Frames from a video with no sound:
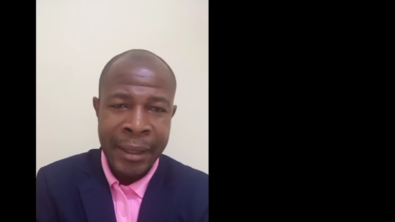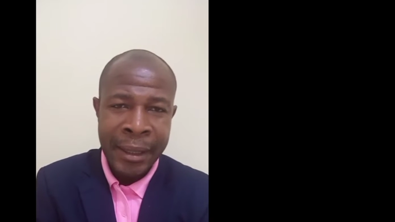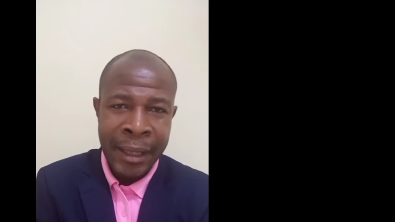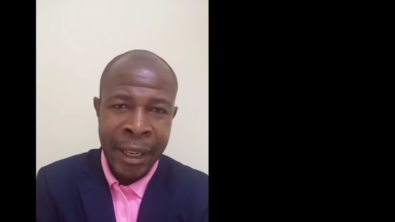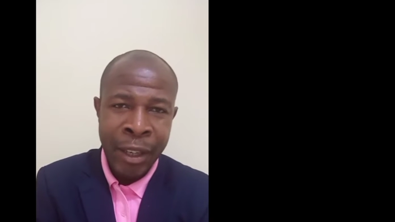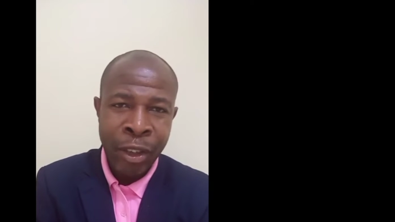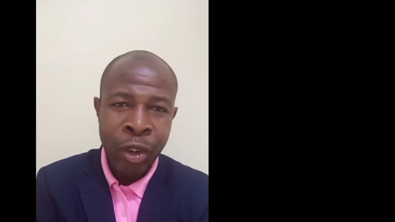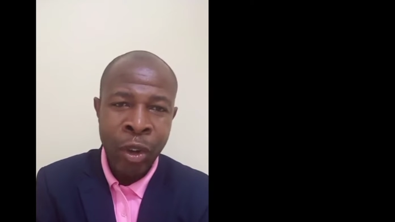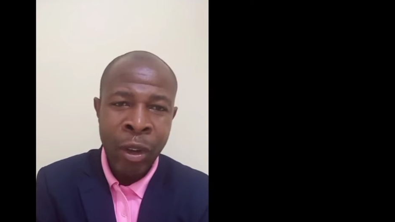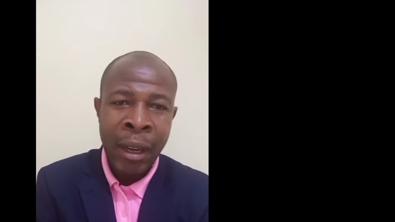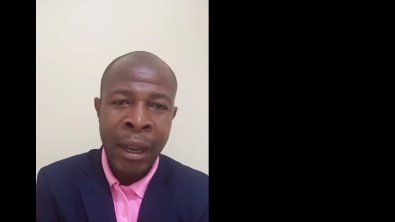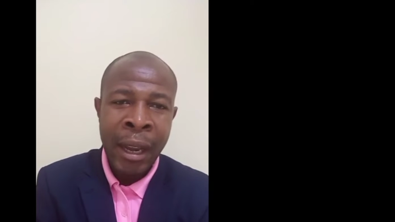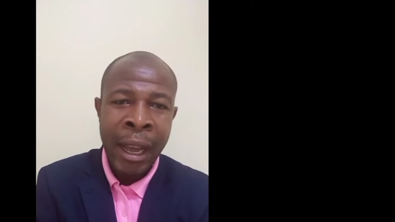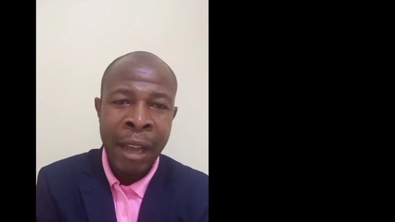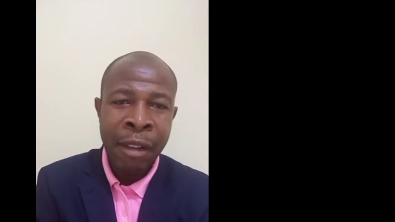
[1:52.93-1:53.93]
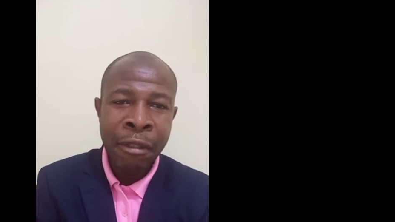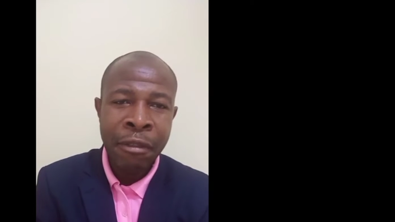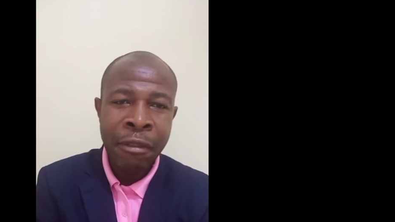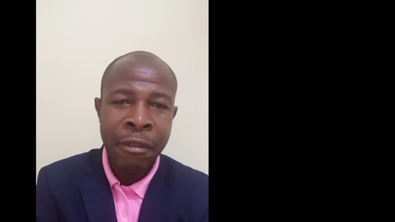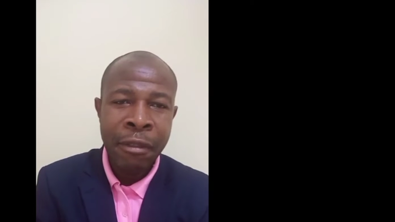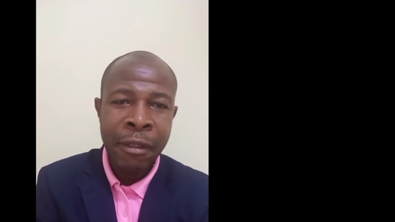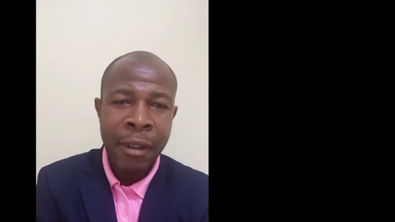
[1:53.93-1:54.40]
then your
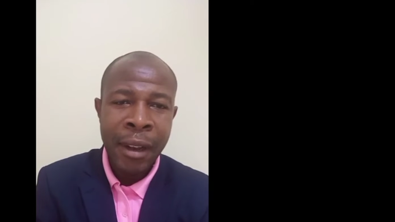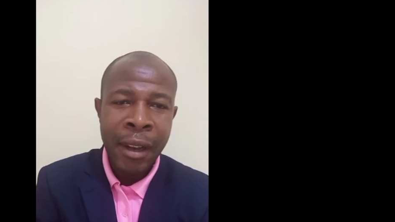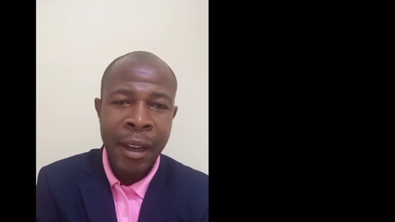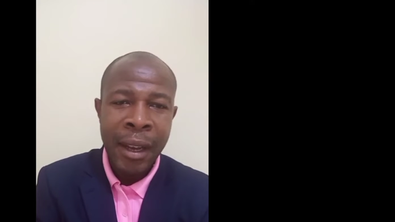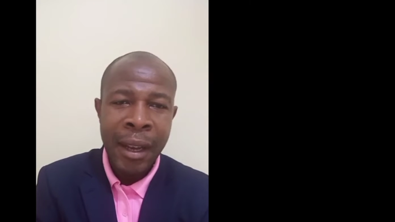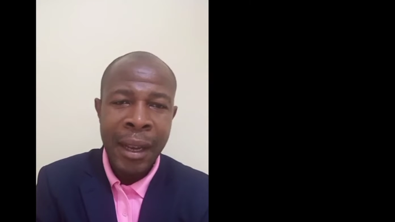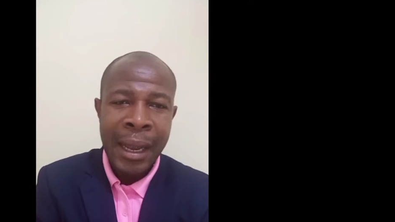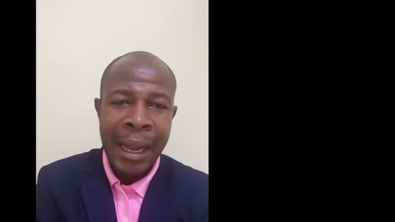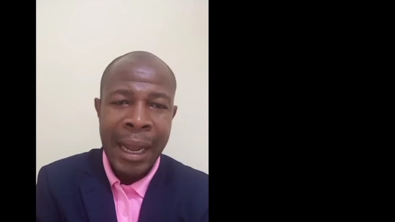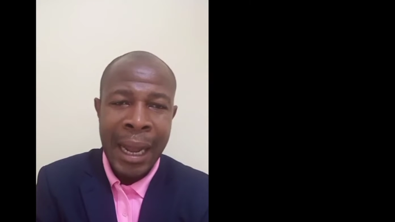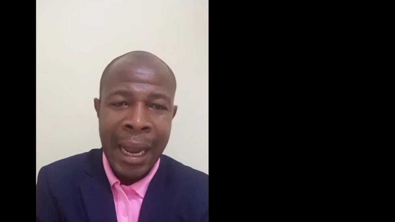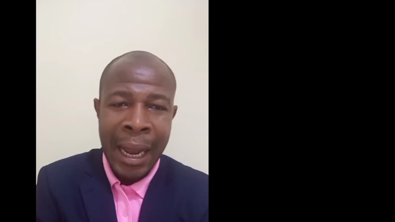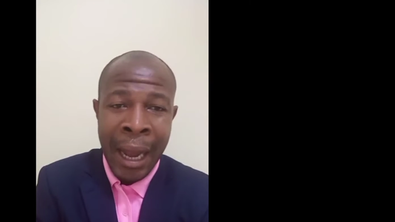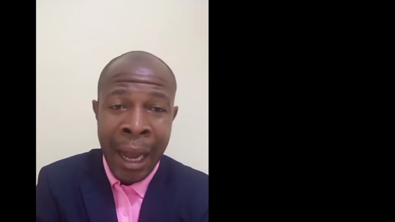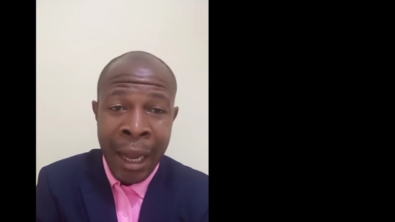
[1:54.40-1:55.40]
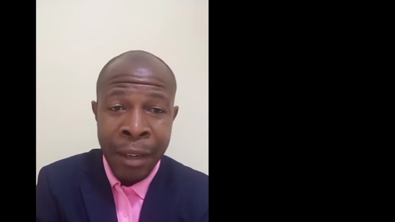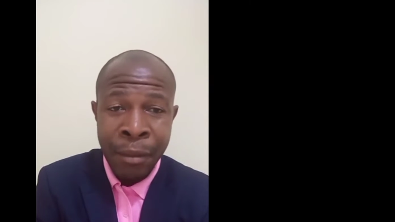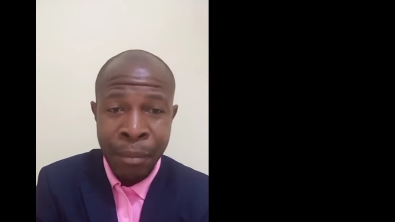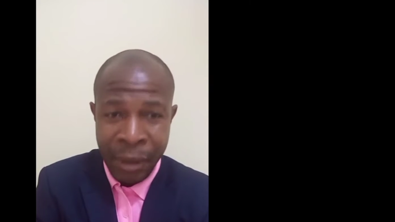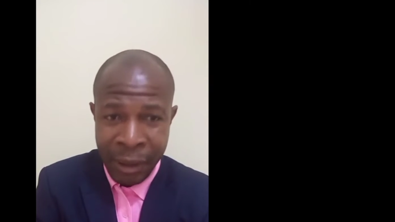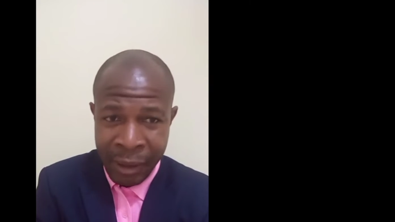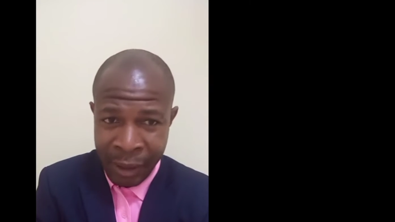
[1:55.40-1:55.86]
life
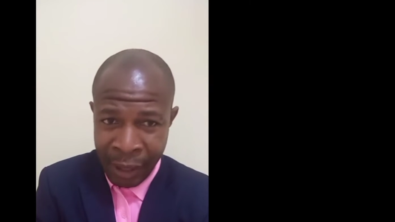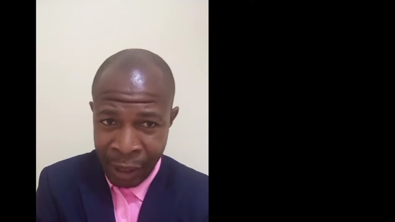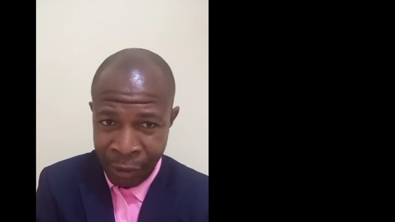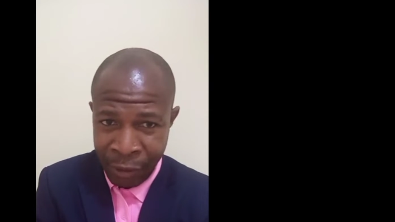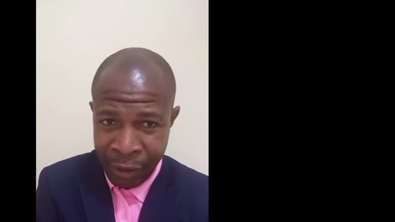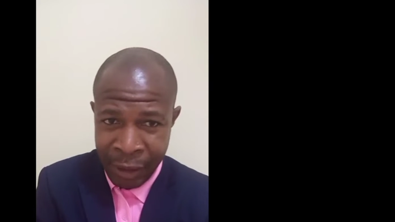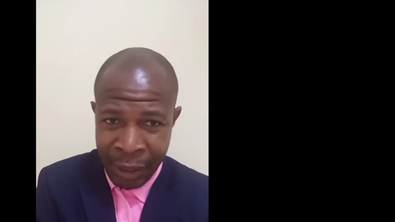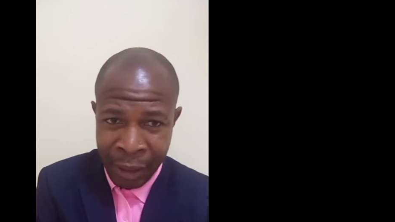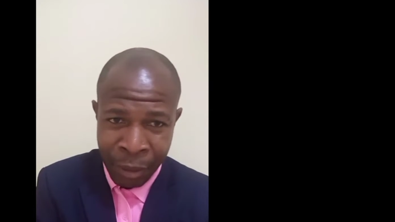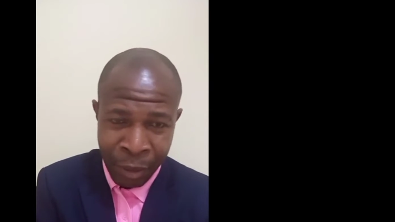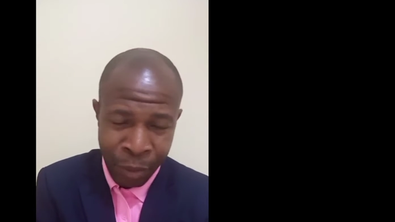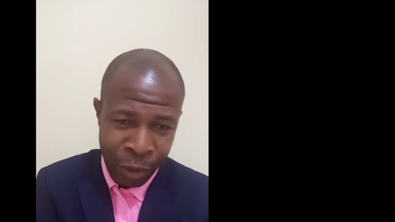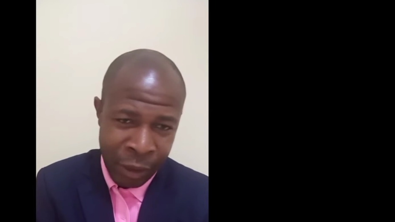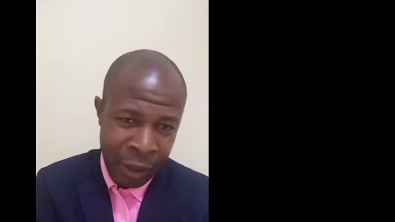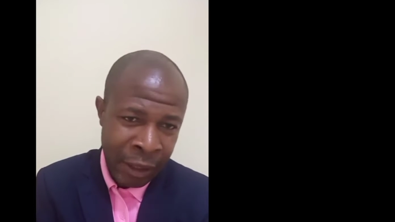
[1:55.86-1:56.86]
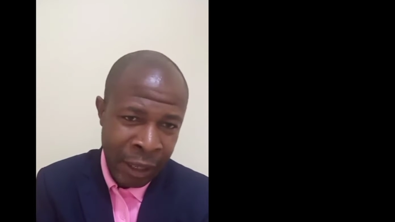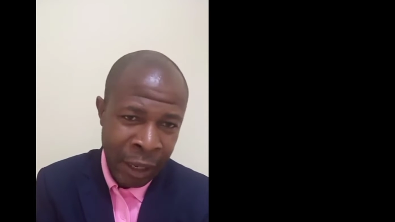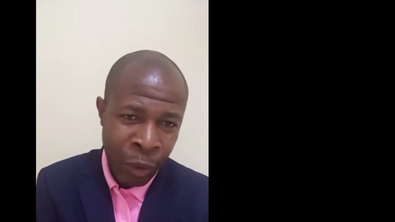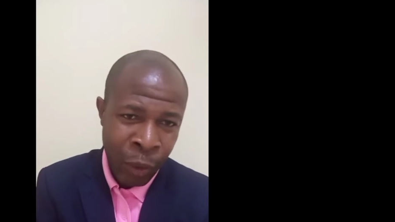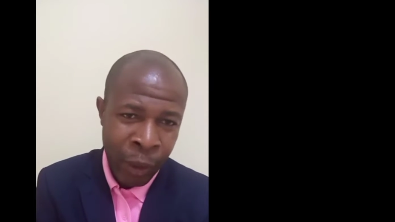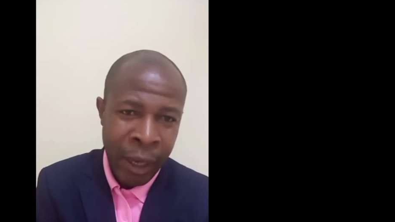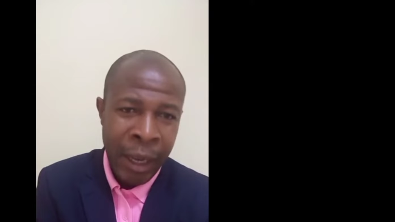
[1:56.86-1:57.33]
can be saved. Let me put it
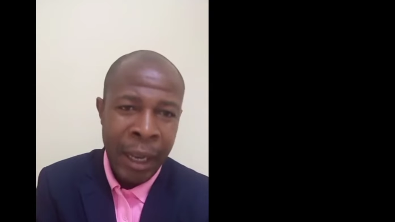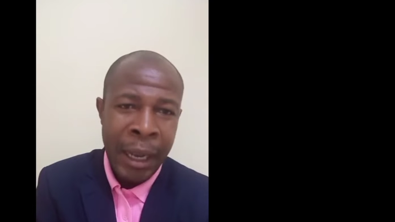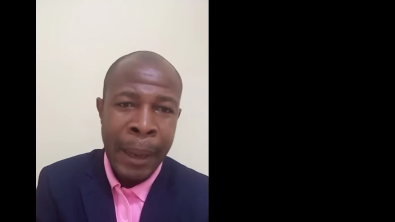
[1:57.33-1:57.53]
that way.